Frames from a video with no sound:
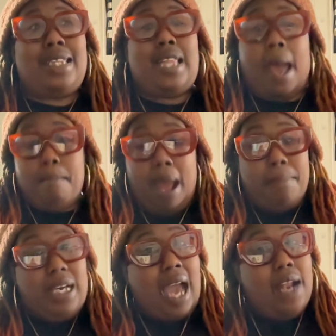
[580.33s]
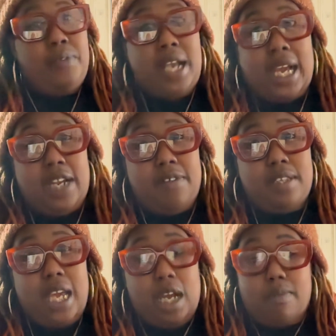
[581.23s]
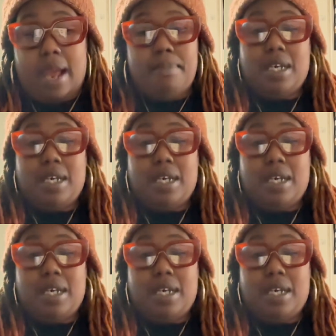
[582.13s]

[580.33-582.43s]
that might be kind of a negative thing, right?